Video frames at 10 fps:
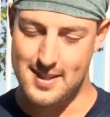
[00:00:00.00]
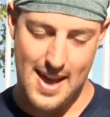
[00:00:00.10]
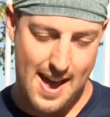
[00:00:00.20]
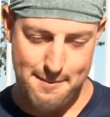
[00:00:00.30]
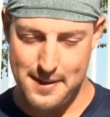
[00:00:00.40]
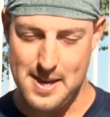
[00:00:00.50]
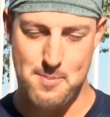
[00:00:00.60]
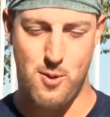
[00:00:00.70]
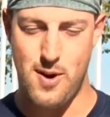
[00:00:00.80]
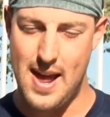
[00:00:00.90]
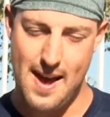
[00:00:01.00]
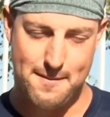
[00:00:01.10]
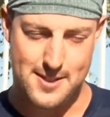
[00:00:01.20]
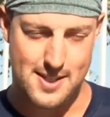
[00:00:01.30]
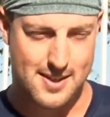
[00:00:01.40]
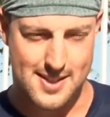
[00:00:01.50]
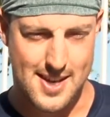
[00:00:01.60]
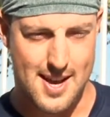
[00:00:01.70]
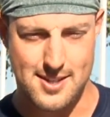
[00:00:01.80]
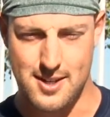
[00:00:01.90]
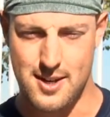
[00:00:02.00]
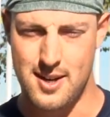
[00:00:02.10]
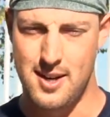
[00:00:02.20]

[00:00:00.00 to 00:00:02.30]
Half keyboard, half synthesizer.